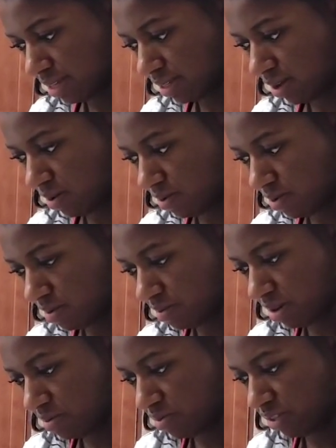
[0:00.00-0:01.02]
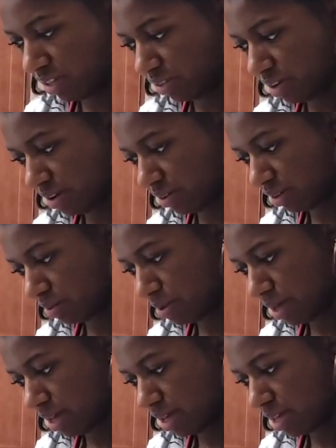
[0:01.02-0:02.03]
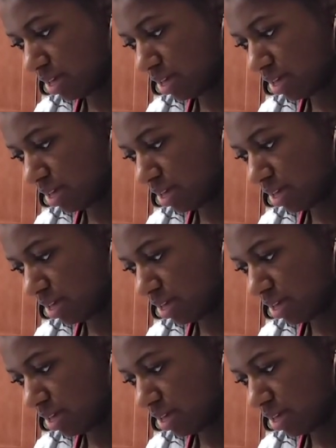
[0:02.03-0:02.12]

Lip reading: So I'm gonna move these around a little bit.